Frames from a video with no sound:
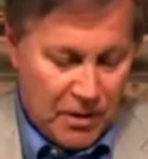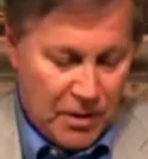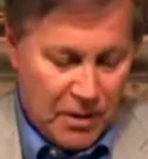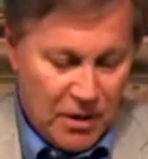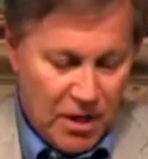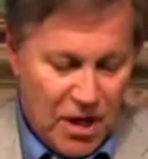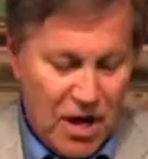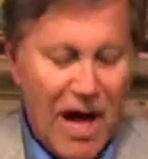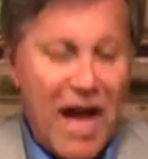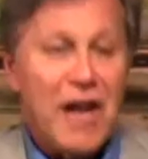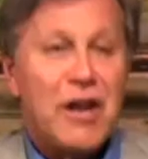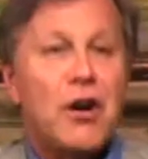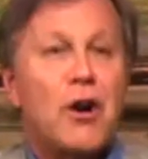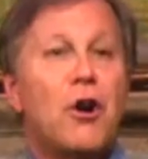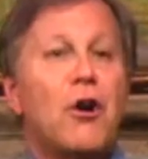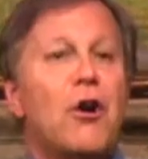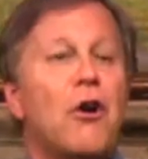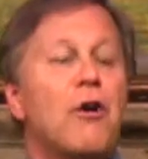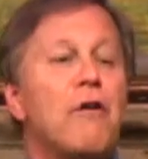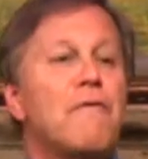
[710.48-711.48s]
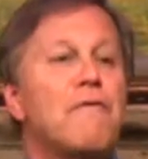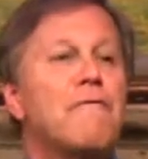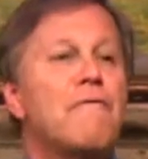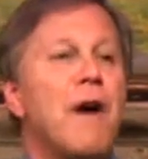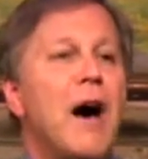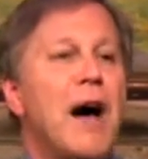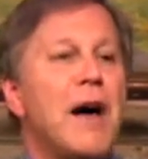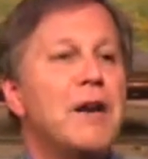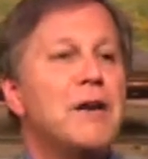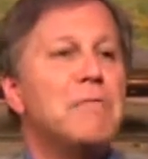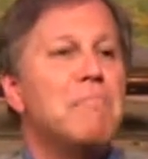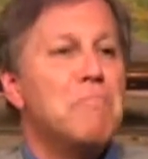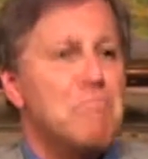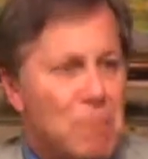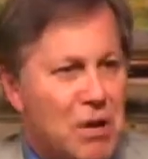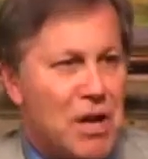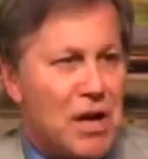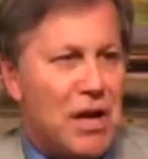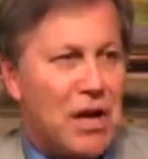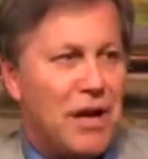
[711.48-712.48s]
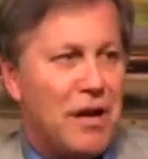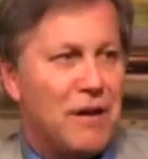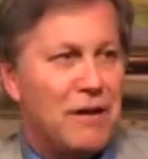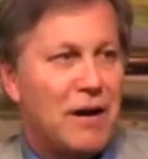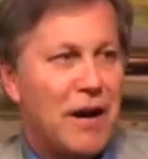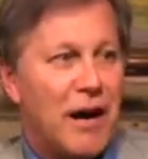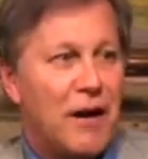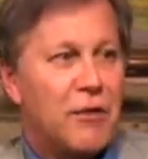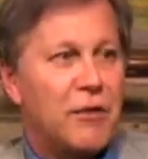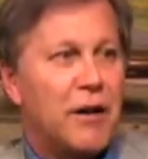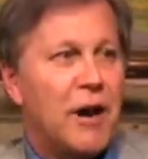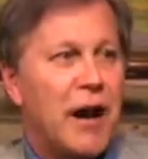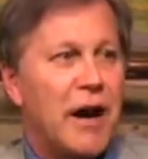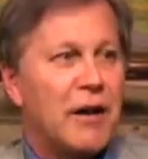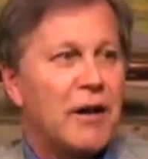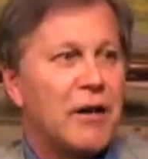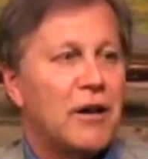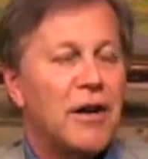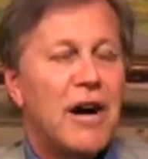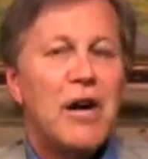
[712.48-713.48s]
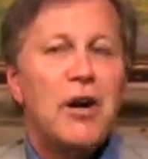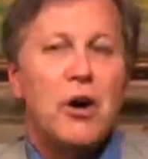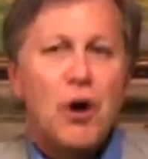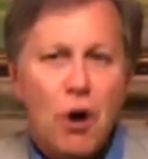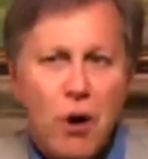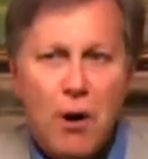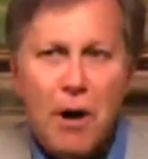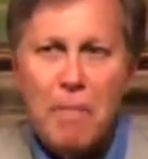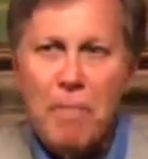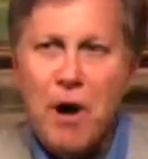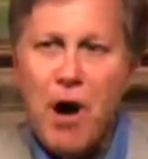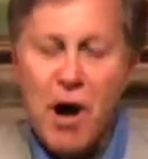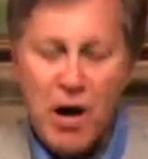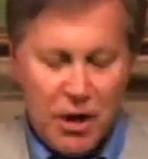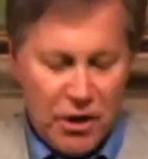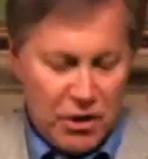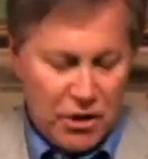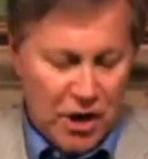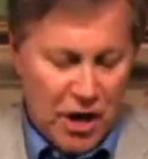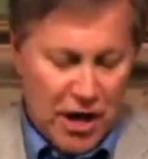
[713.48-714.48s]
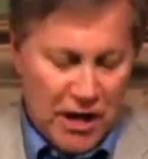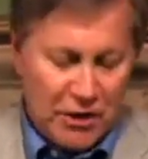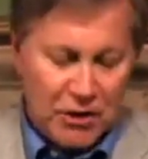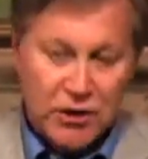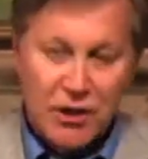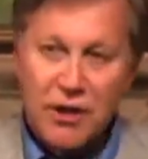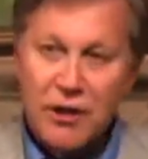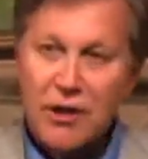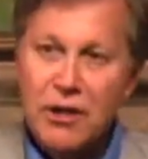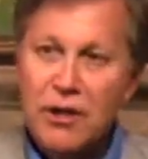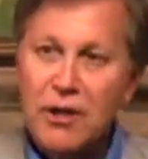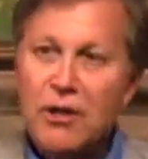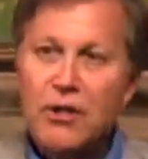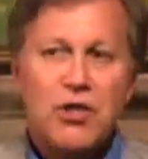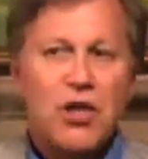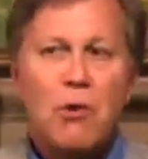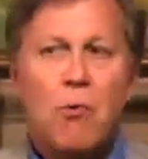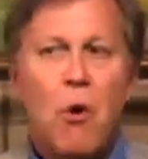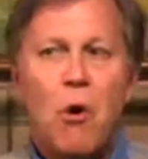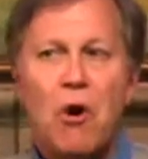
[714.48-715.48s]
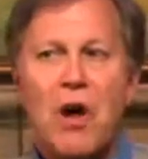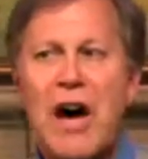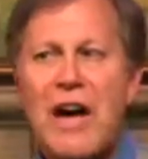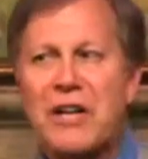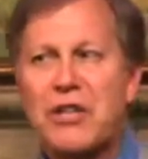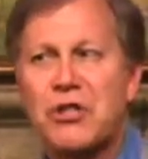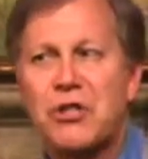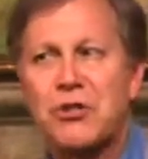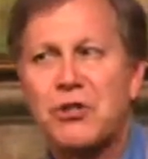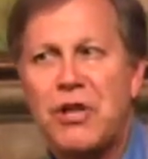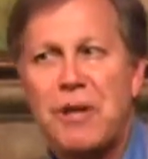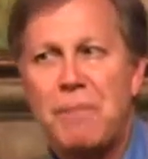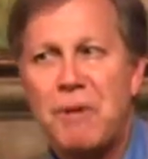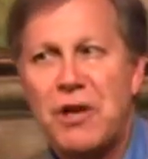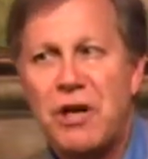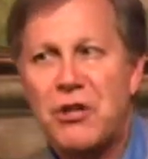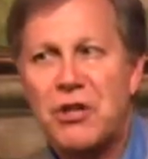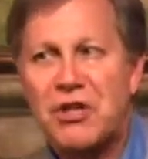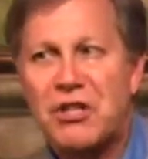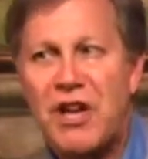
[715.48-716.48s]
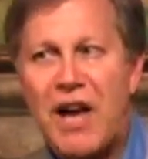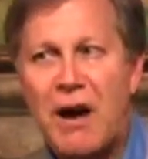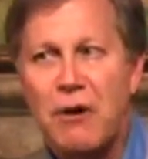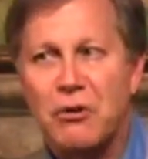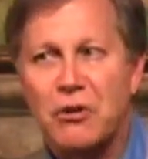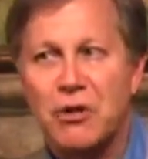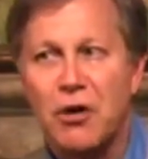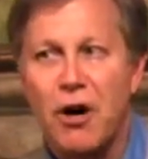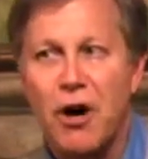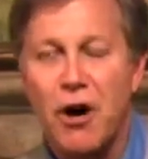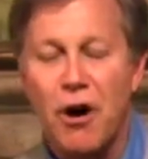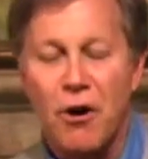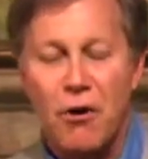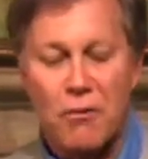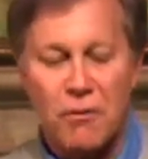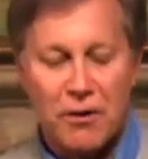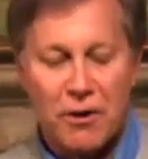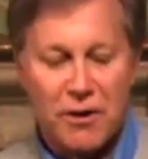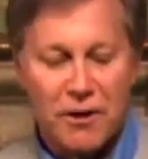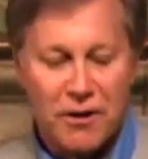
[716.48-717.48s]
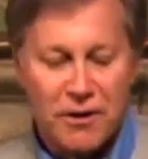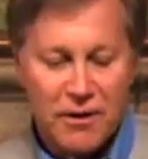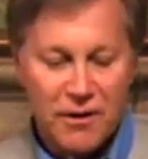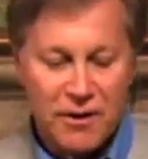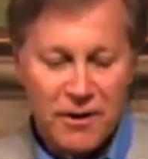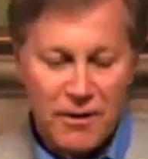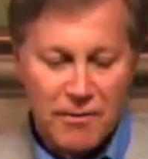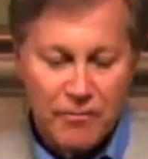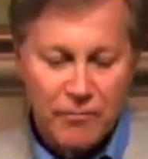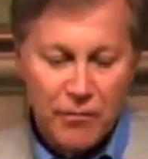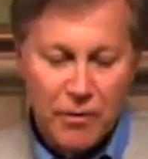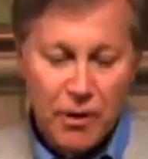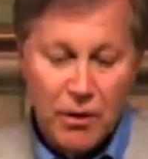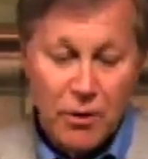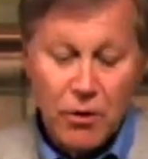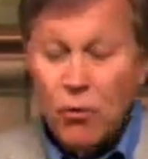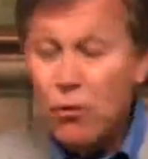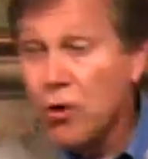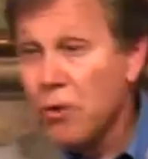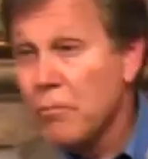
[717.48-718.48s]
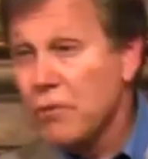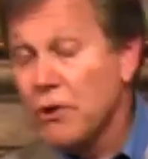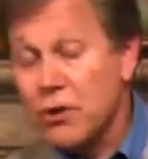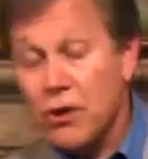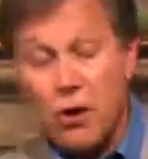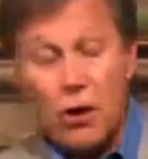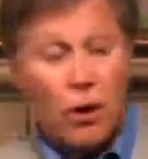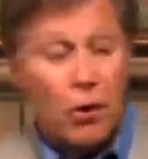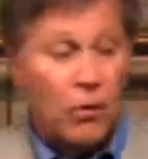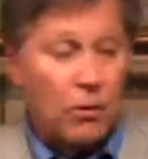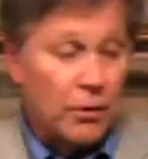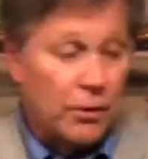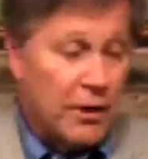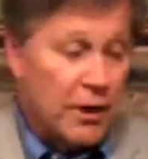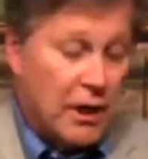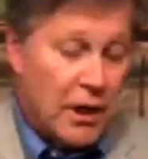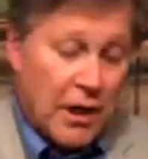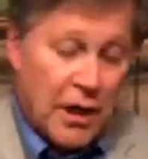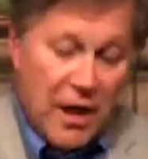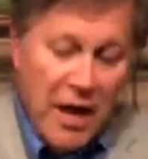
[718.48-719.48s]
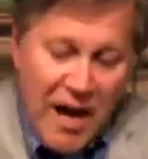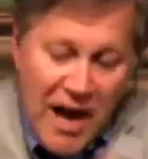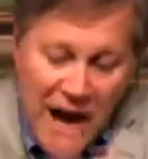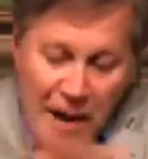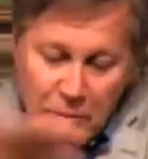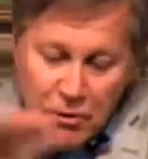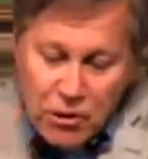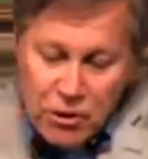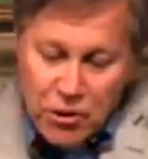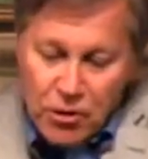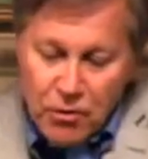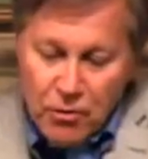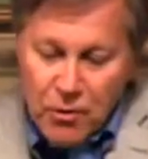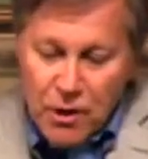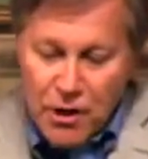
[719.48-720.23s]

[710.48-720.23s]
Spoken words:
Let her find me, I thought. Let her apologize. She won't like sleeping in this house alone. The room was cold, and I was too